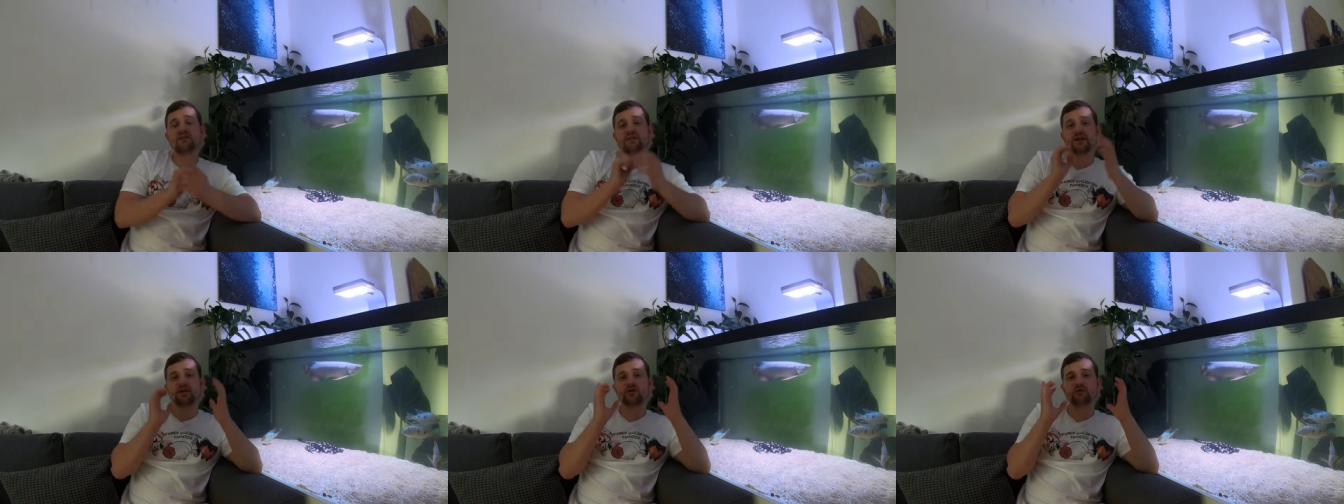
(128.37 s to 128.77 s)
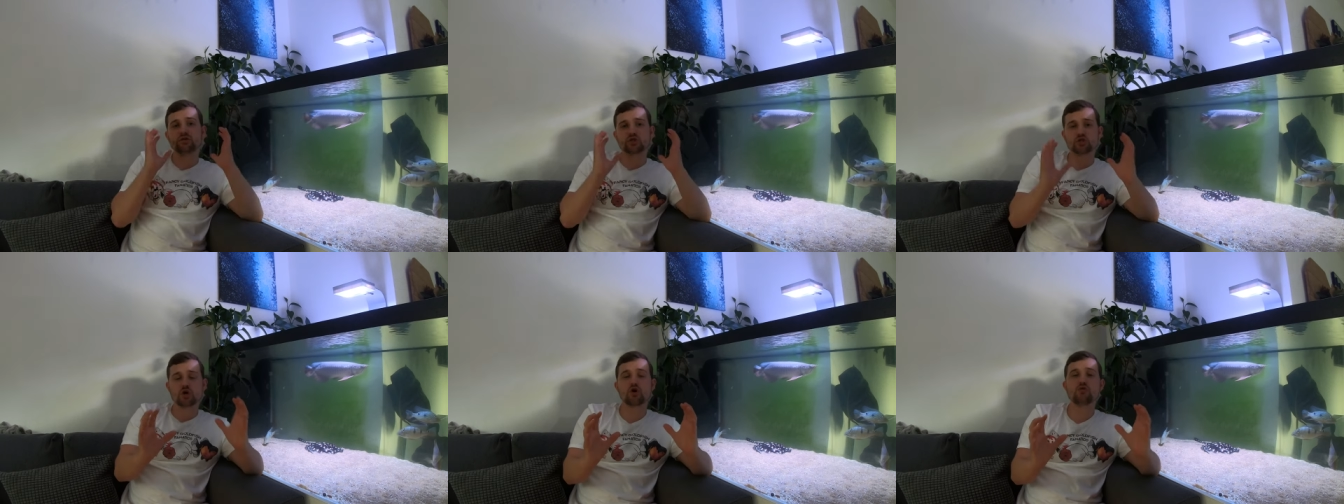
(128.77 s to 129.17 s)
They use
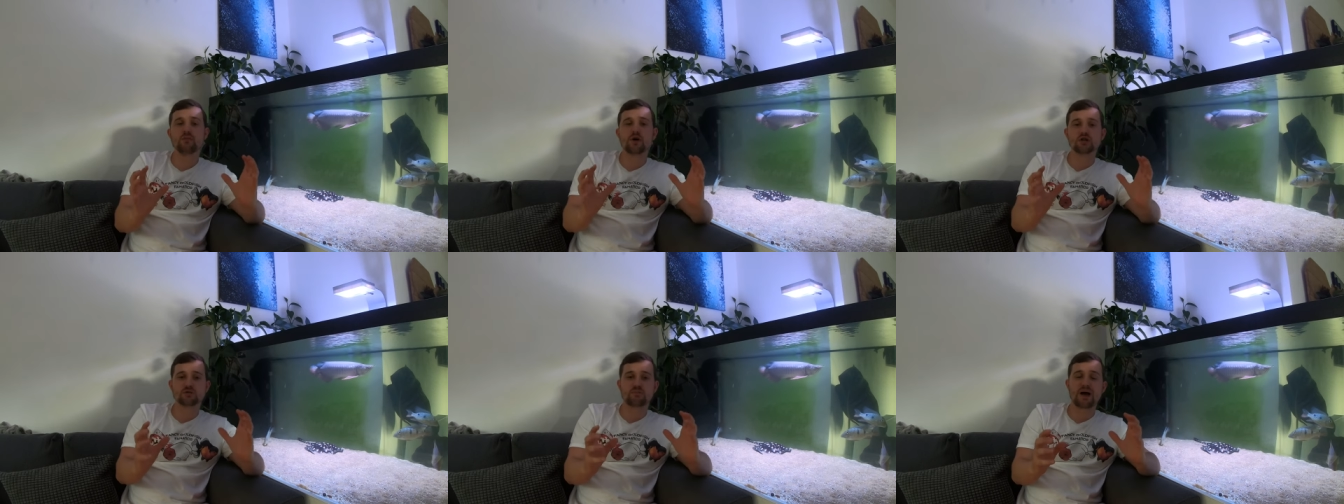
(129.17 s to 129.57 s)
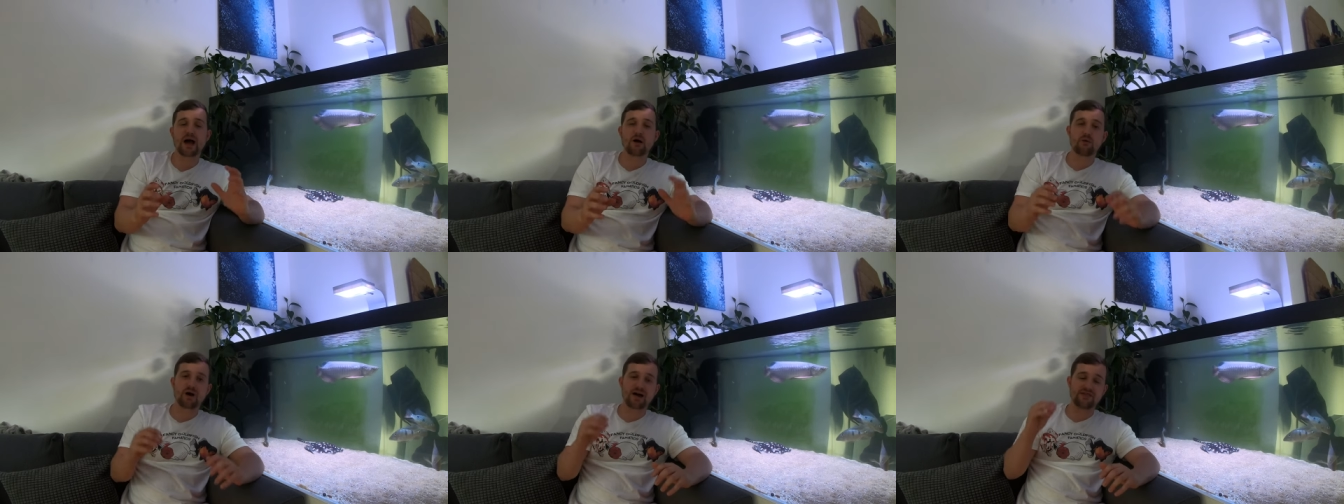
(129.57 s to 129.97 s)
so much
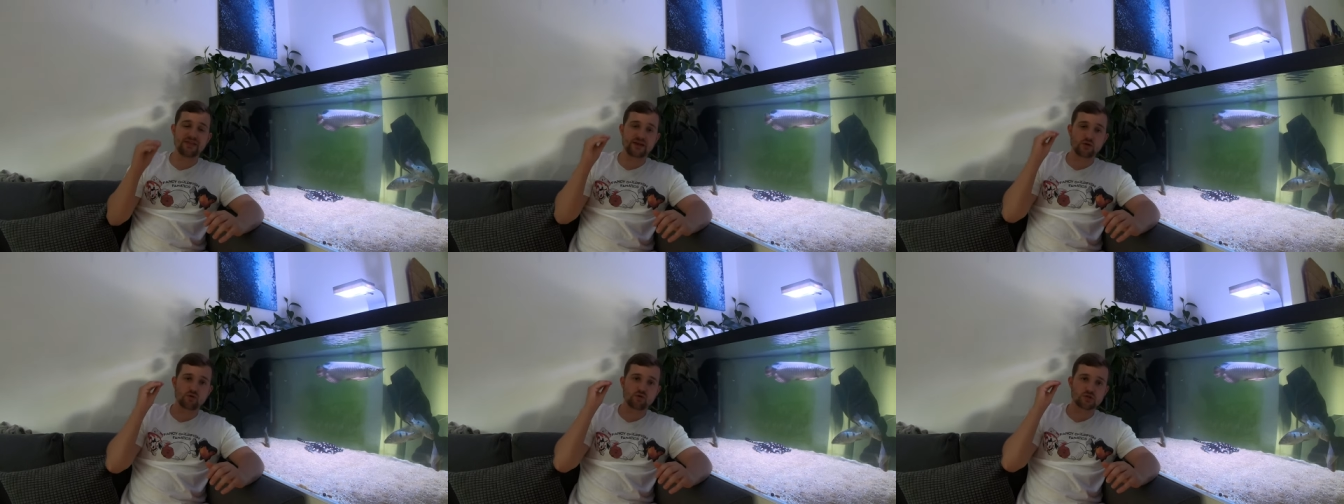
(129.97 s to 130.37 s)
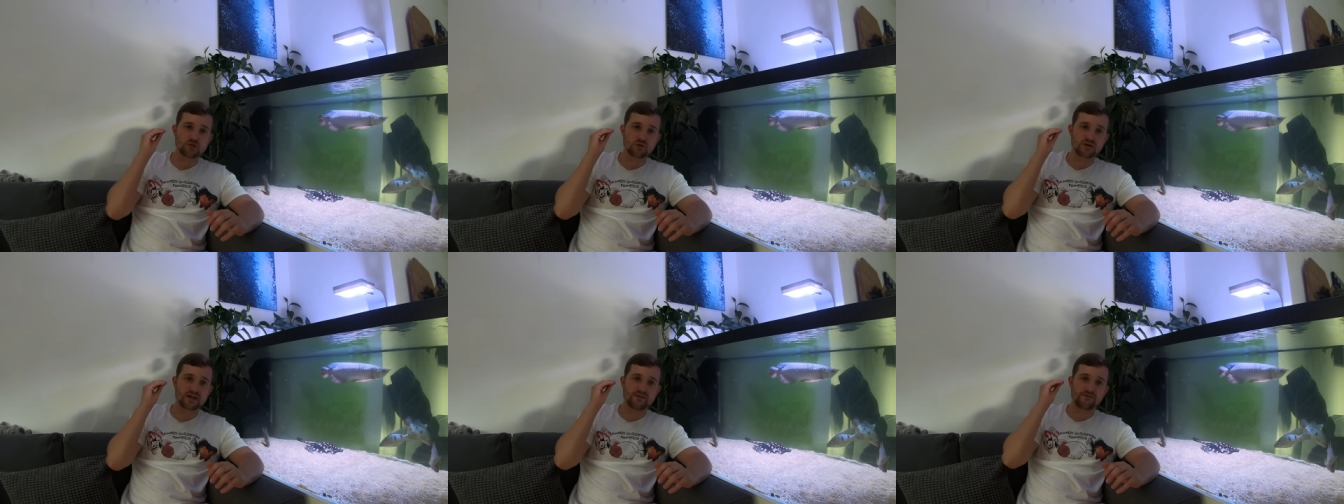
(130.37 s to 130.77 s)
power, and they
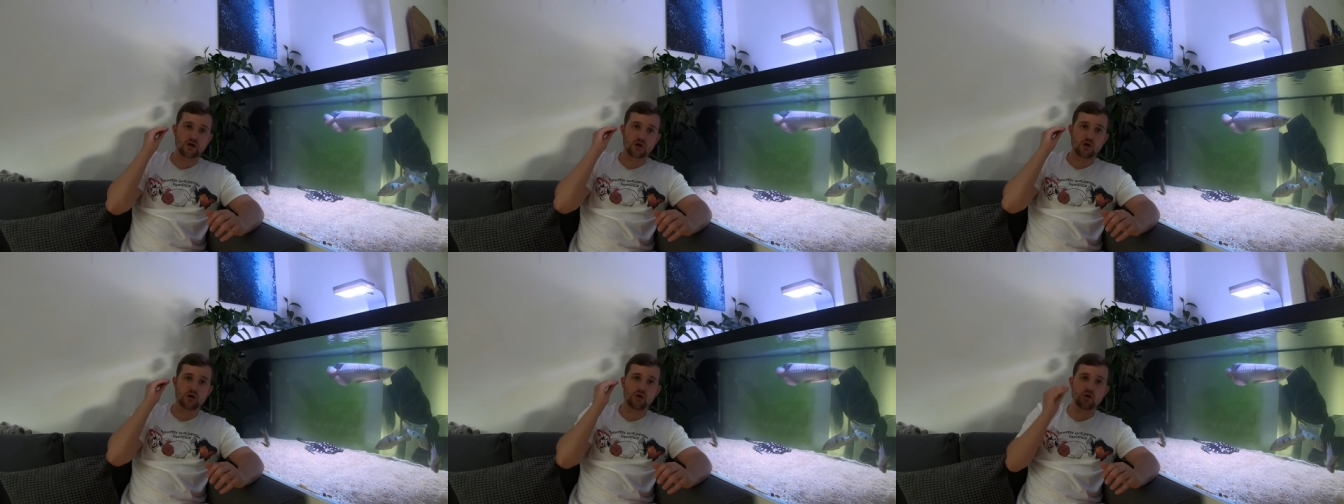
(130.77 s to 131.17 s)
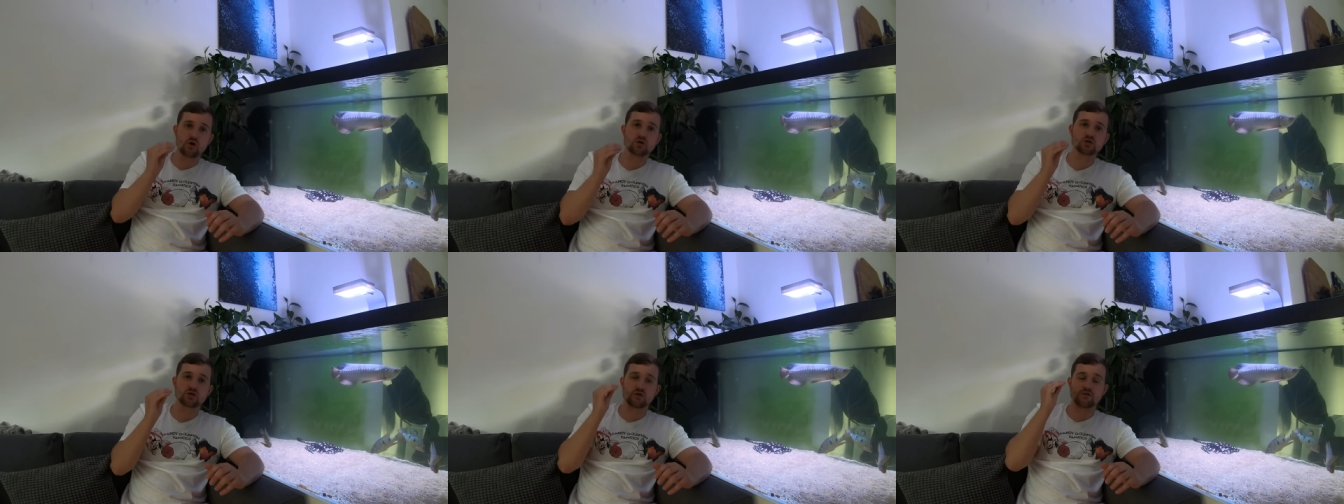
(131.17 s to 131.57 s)
also give a
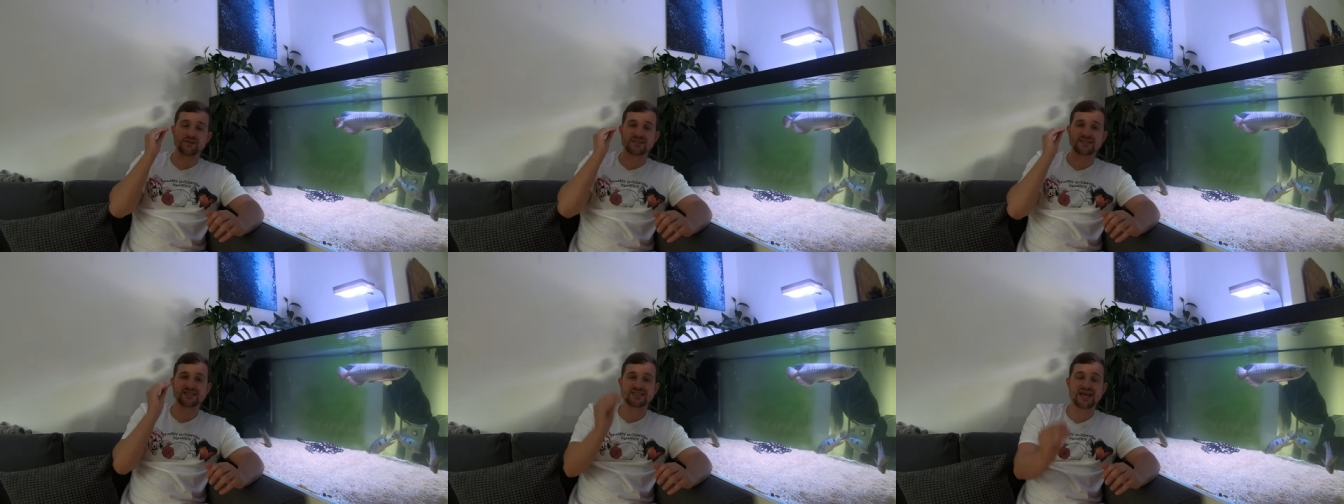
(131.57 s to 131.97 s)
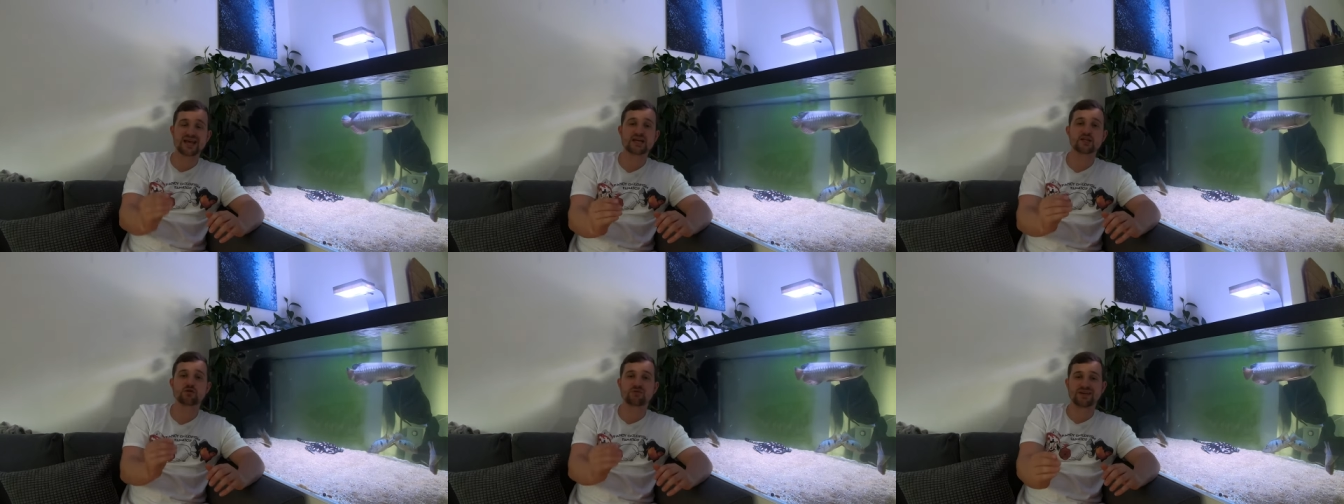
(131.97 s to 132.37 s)
lot of
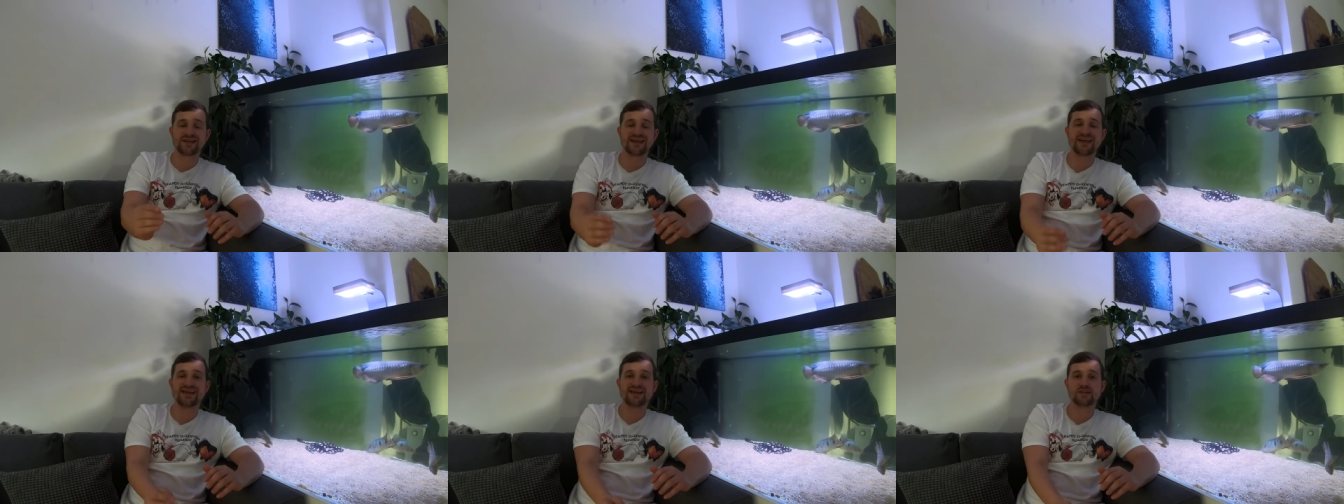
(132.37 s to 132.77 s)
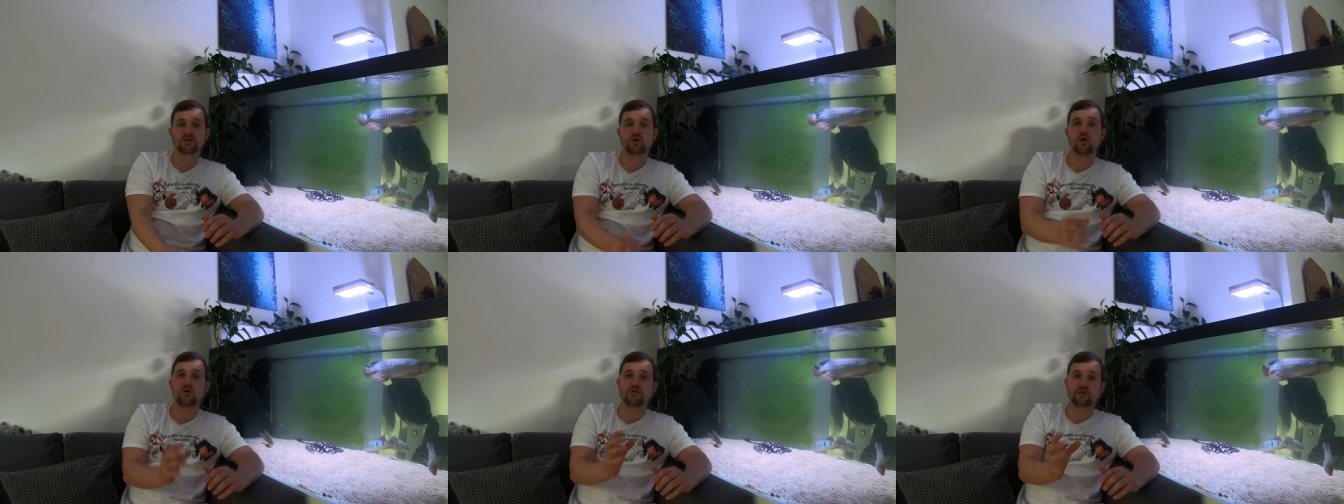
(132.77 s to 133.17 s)
secondary
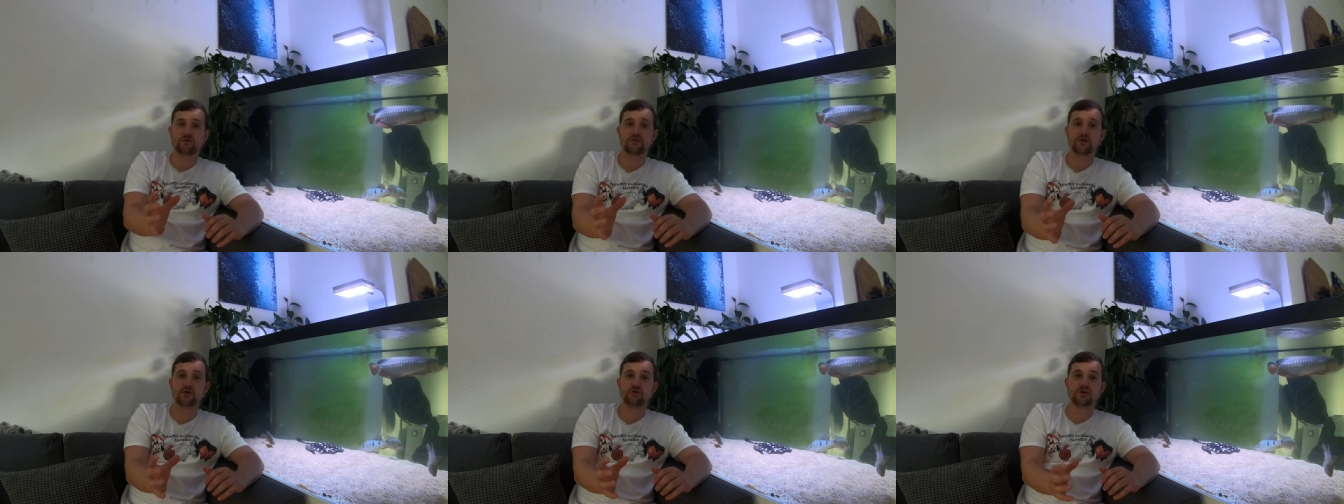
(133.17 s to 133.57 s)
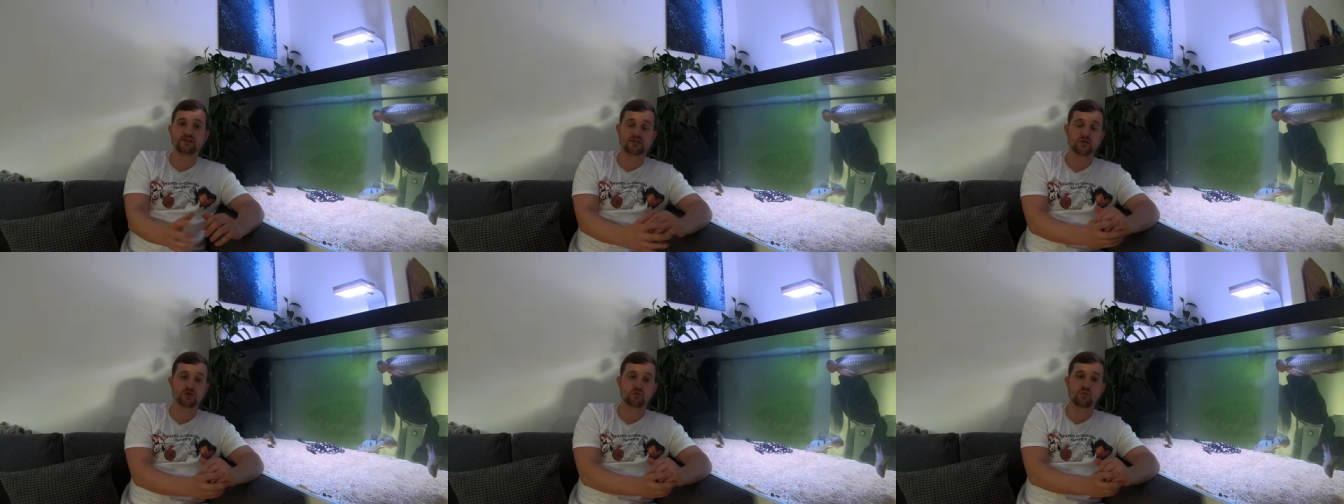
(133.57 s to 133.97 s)
heat off of the
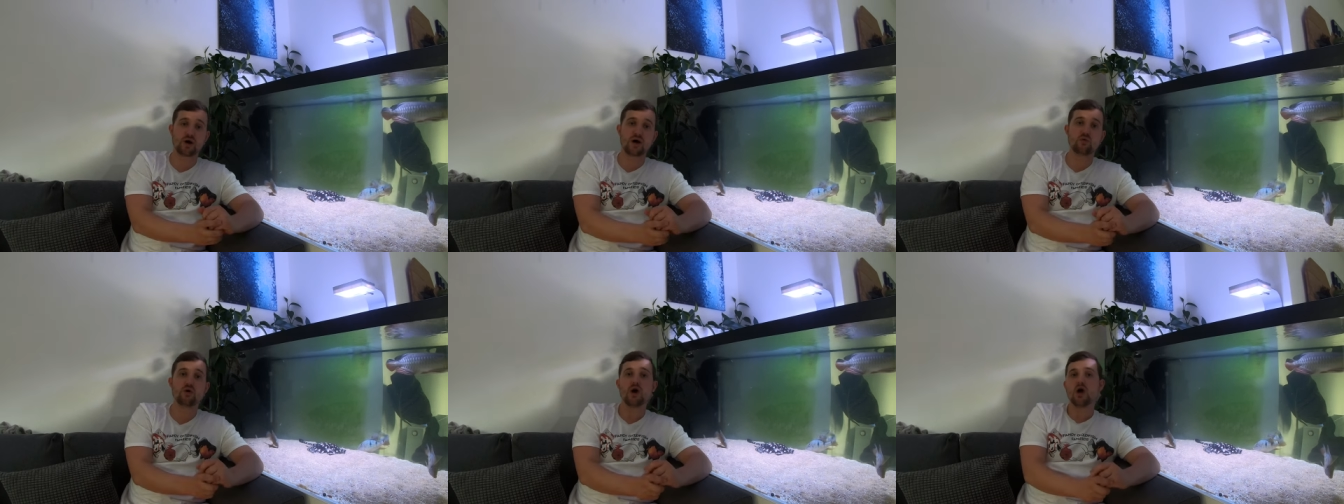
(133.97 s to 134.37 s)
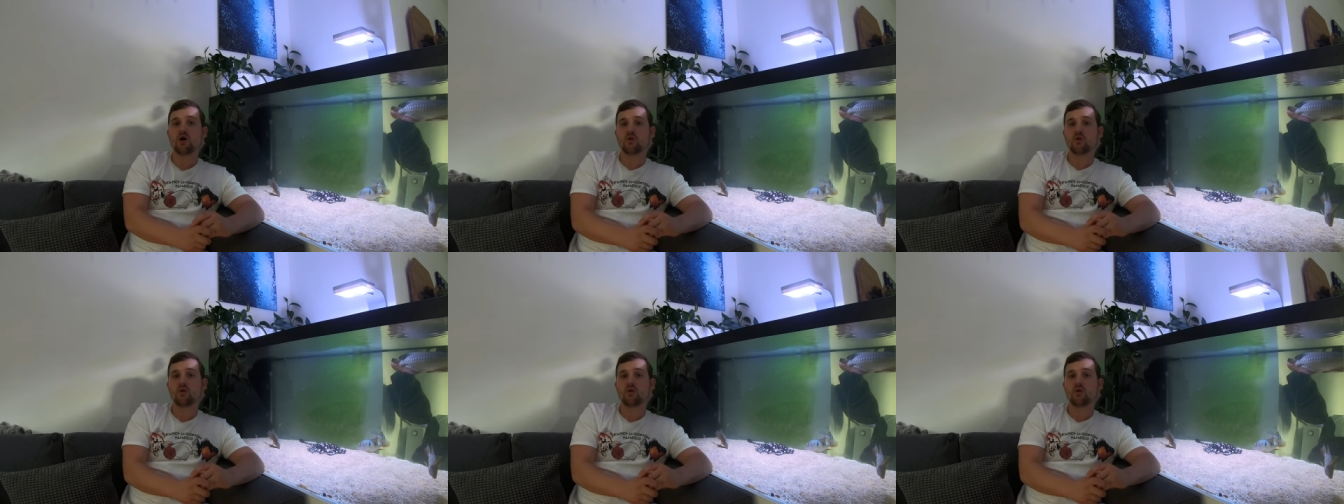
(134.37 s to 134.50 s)
units as well,